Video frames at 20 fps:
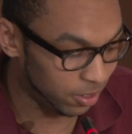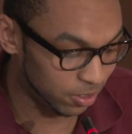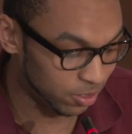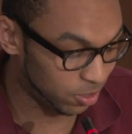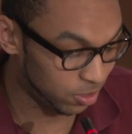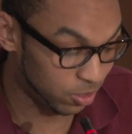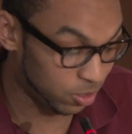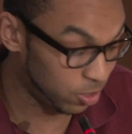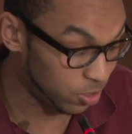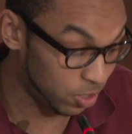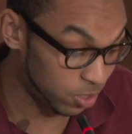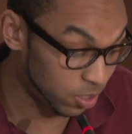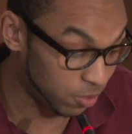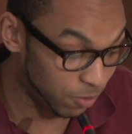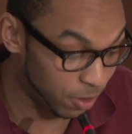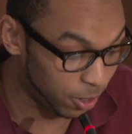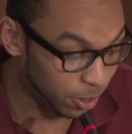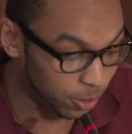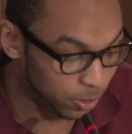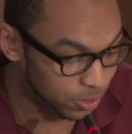is just a
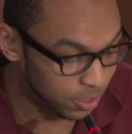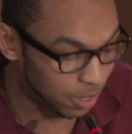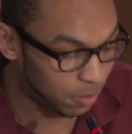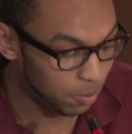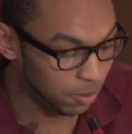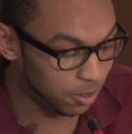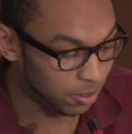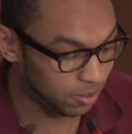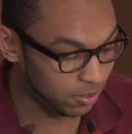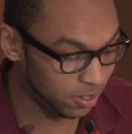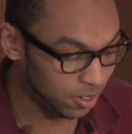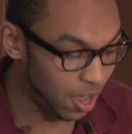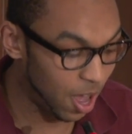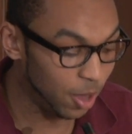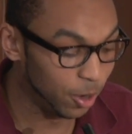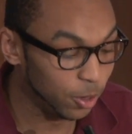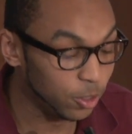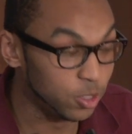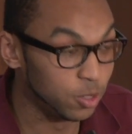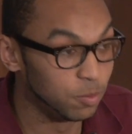severe understatement. It's an
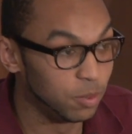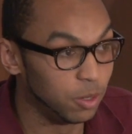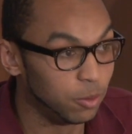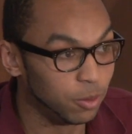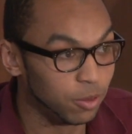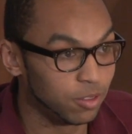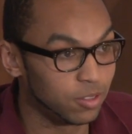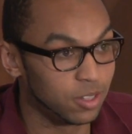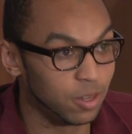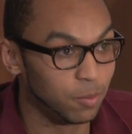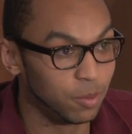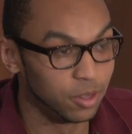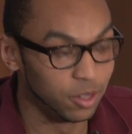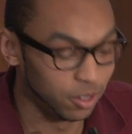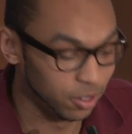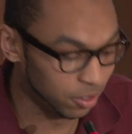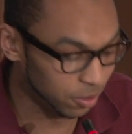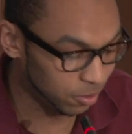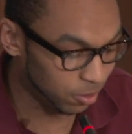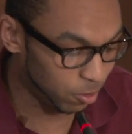honor to be with some of
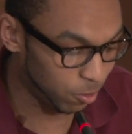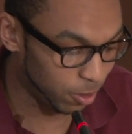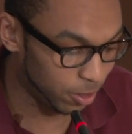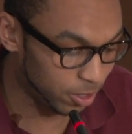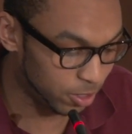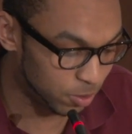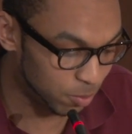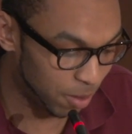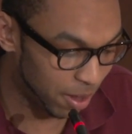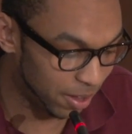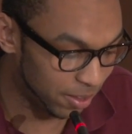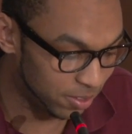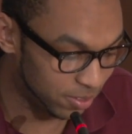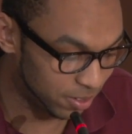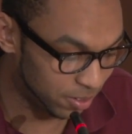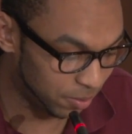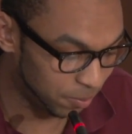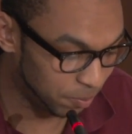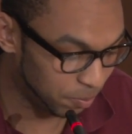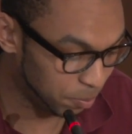the greatest minds
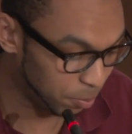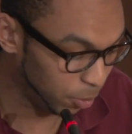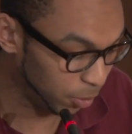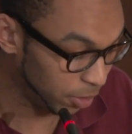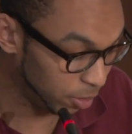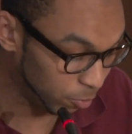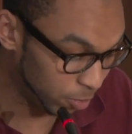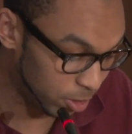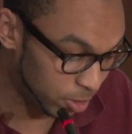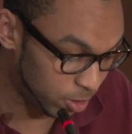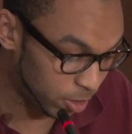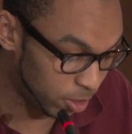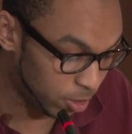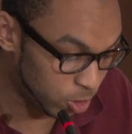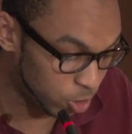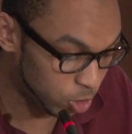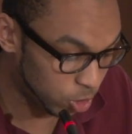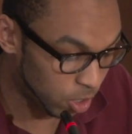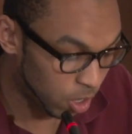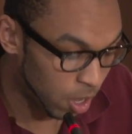in bullying
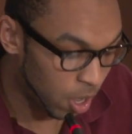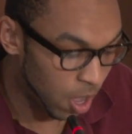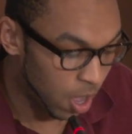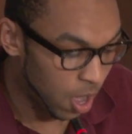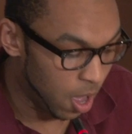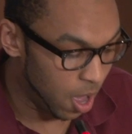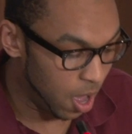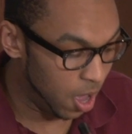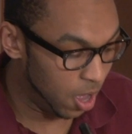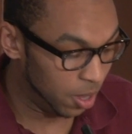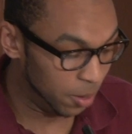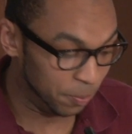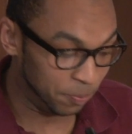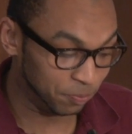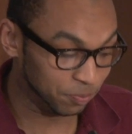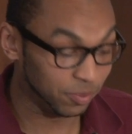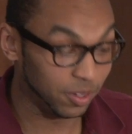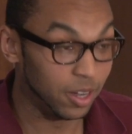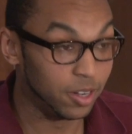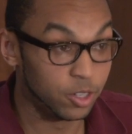research.
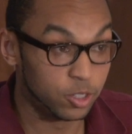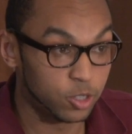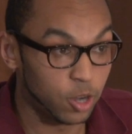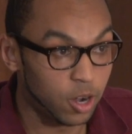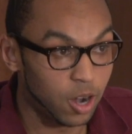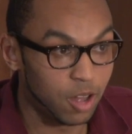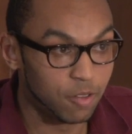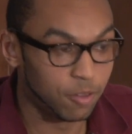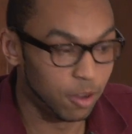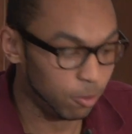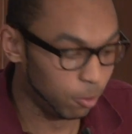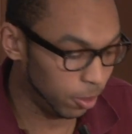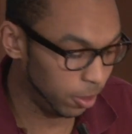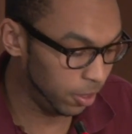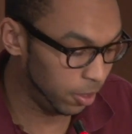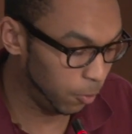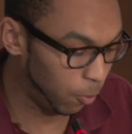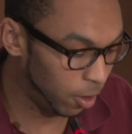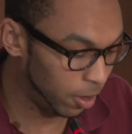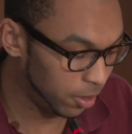Um, and to start off, I
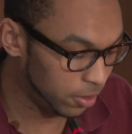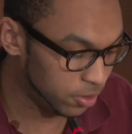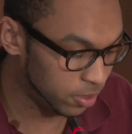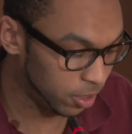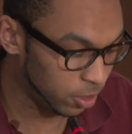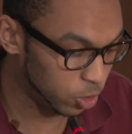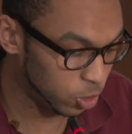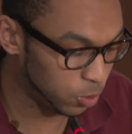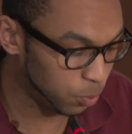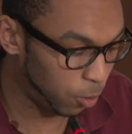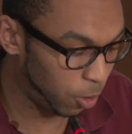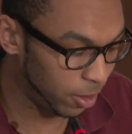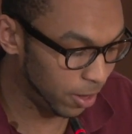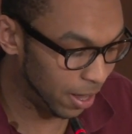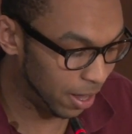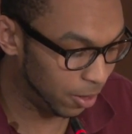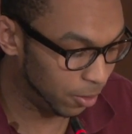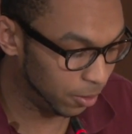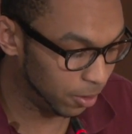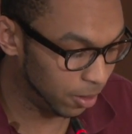really wanted to just point
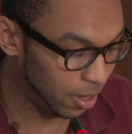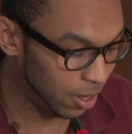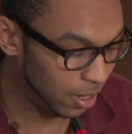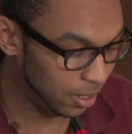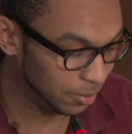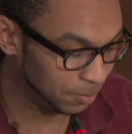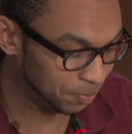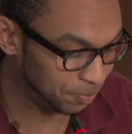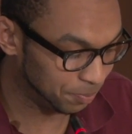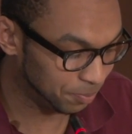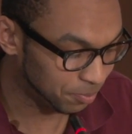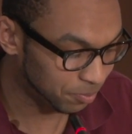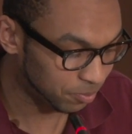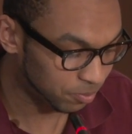out um,